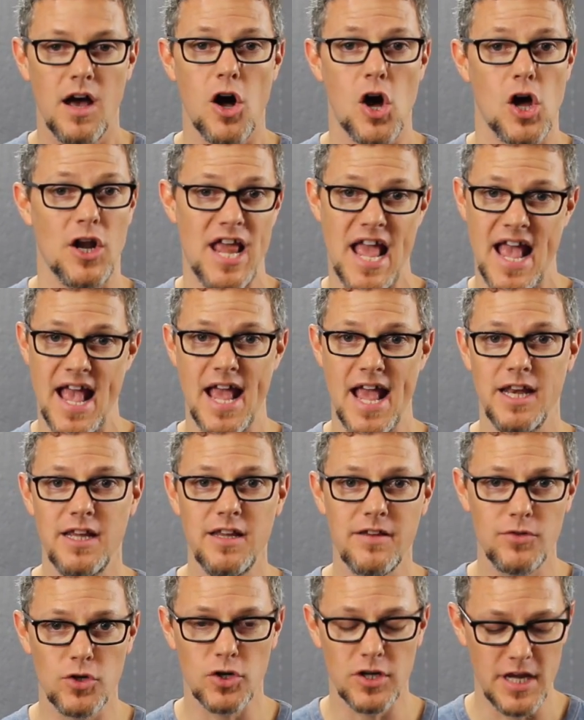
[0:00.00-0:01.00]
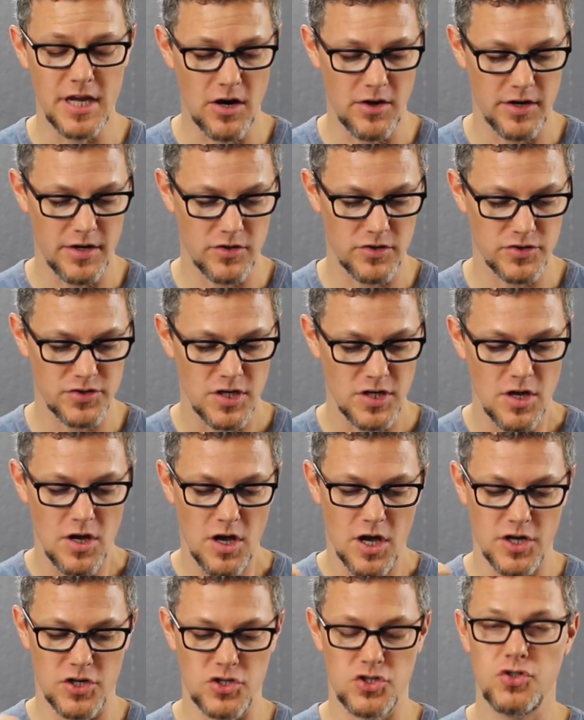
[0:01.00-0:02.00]
On any of your carriers,
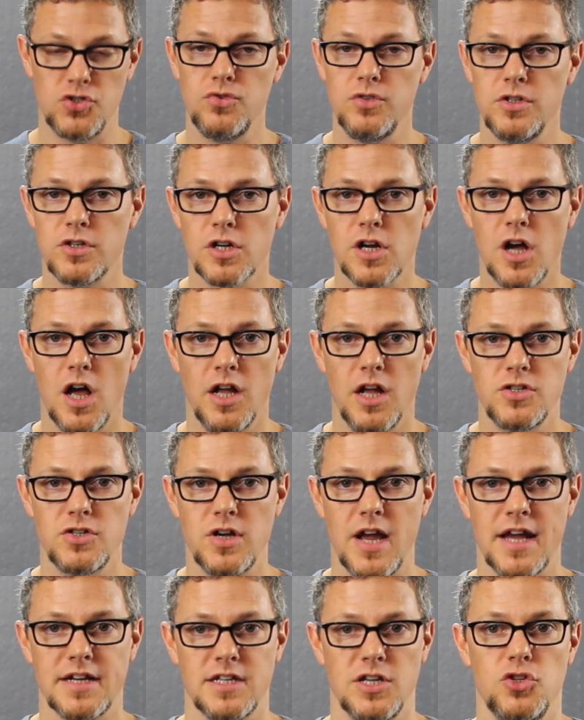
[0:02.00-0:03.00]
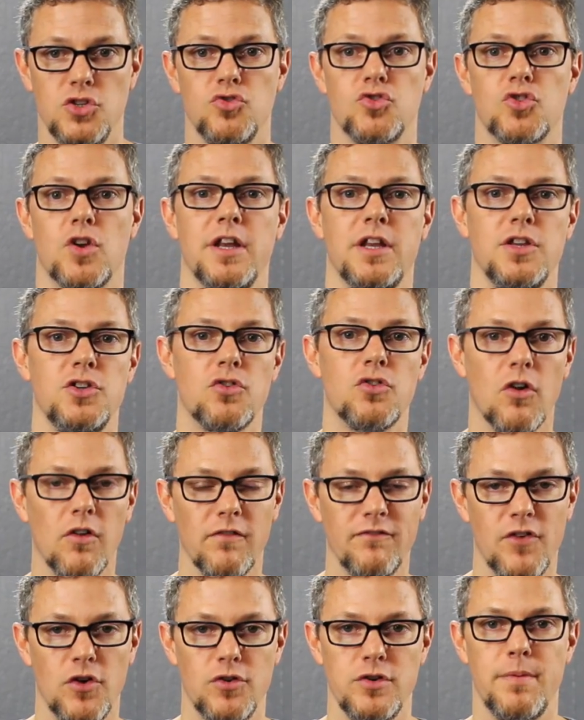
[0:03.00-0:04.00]
on a 2-year contract, you trade in your
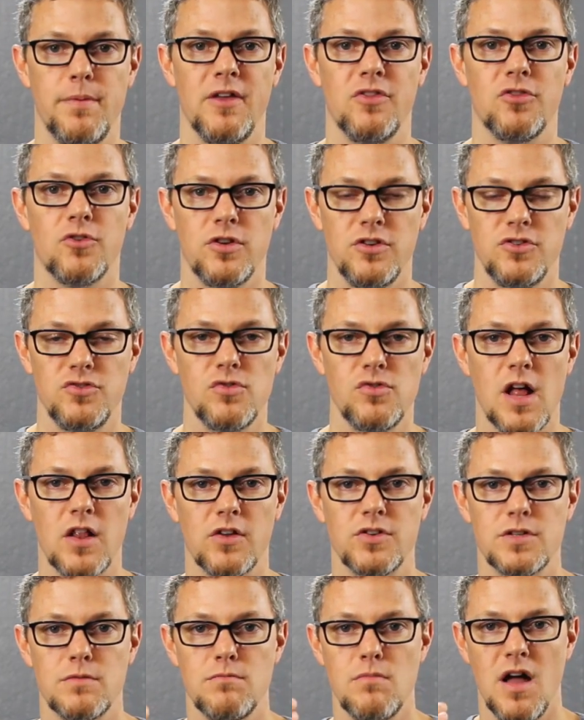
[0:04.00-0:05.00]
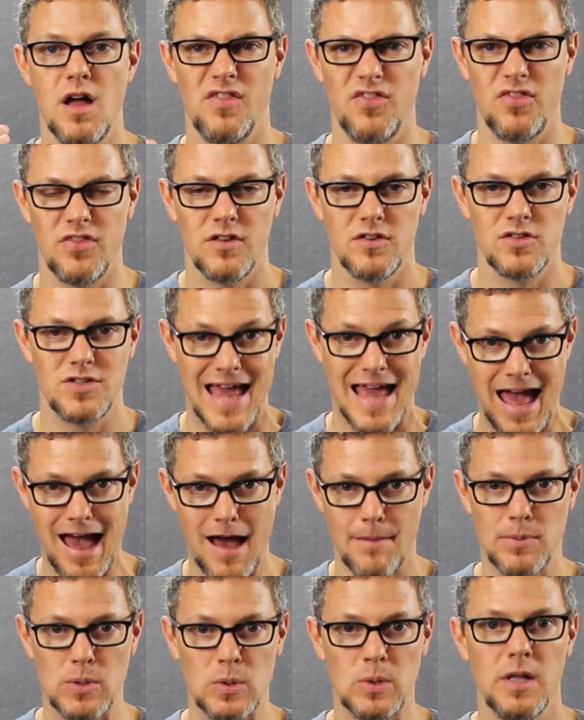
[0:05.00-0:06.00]
old phone, you pay $32 a month to
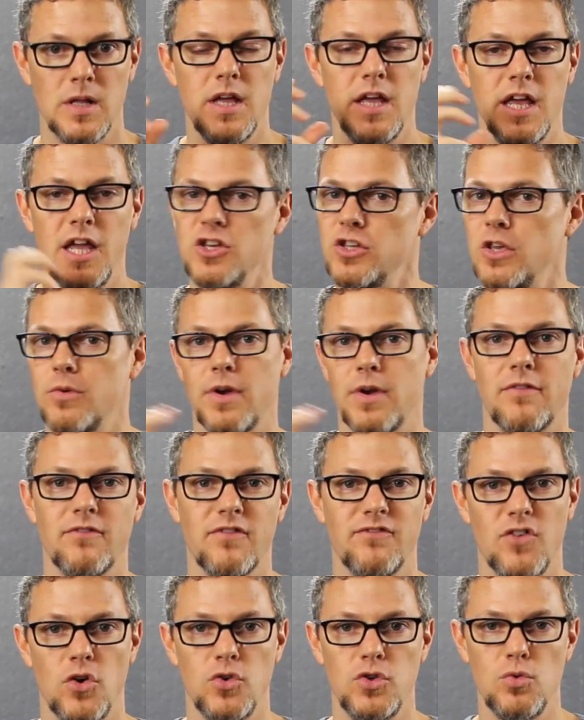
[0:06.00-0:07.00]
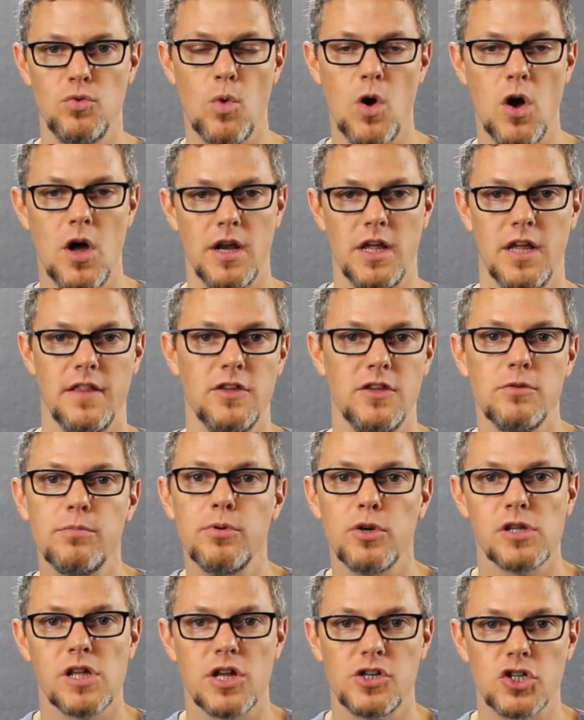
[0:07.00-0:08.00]
Apple, and you get whatever phone you want, and then you
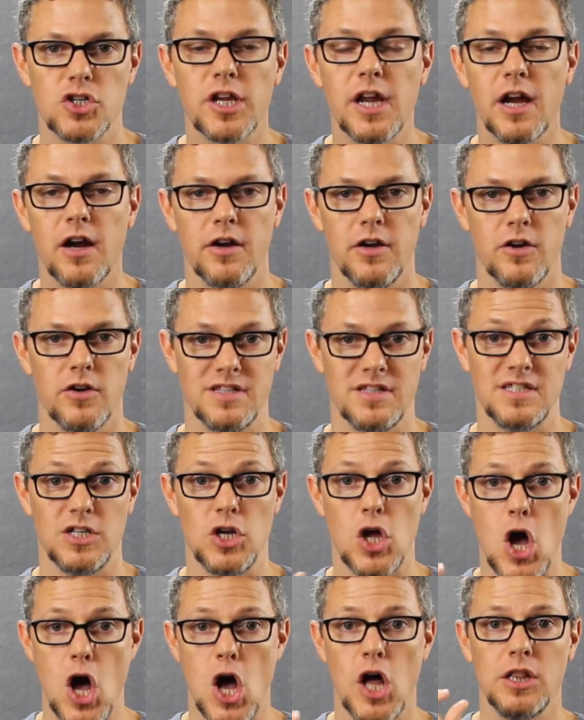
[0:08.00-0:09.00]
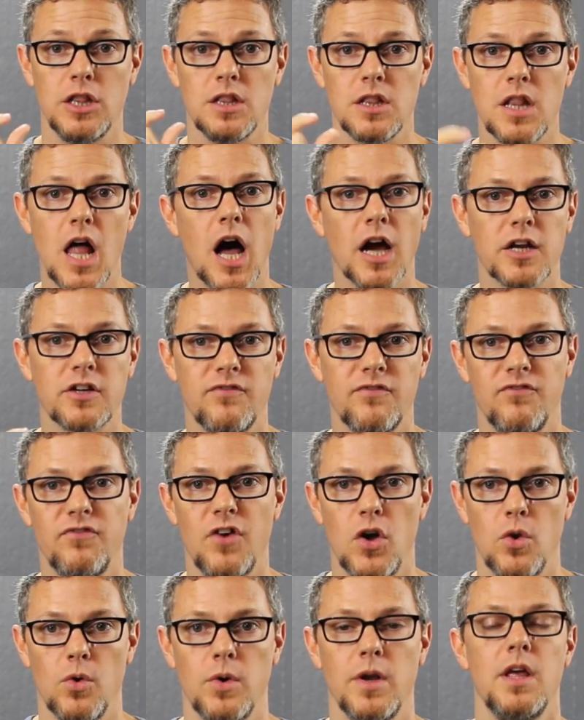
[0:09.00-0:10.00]
put it on your carrier. It's an unlocked
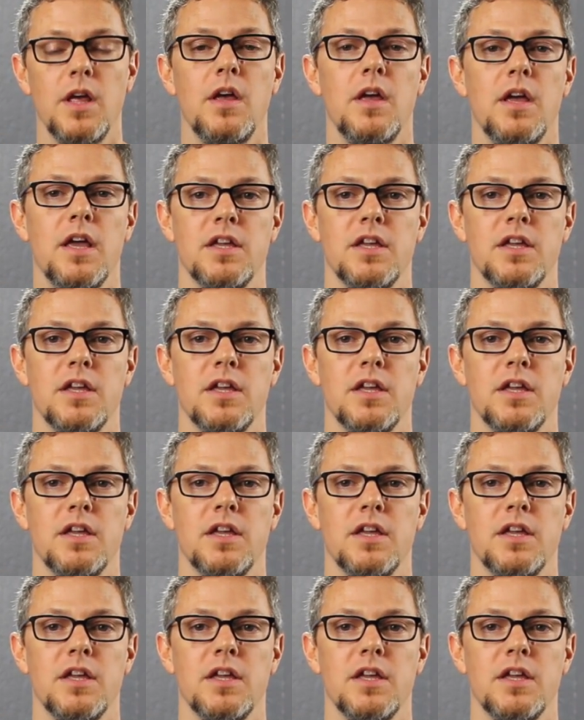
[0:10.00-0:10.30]
phone.